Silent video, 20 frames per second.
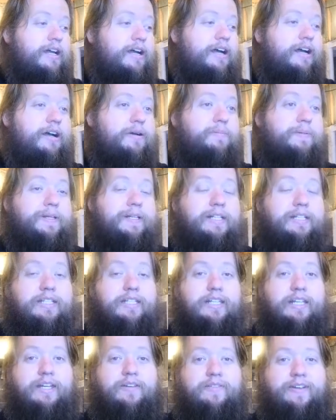Please
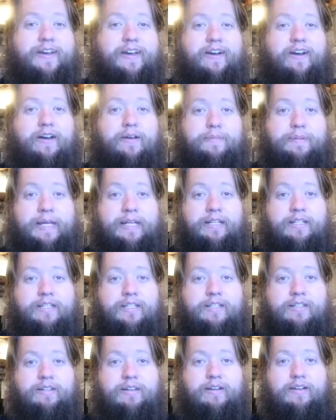leave a
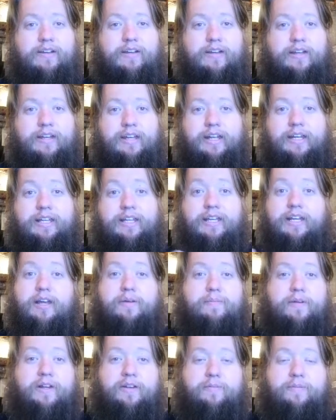comment on anything I
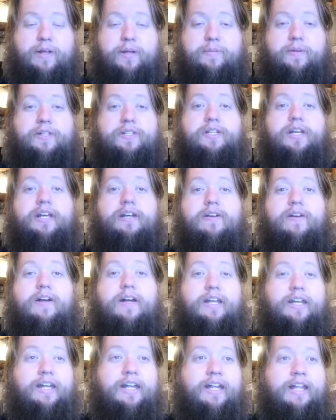might have made a mistake
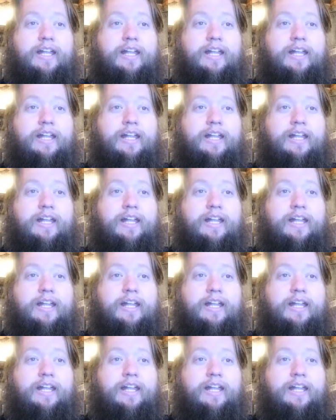on,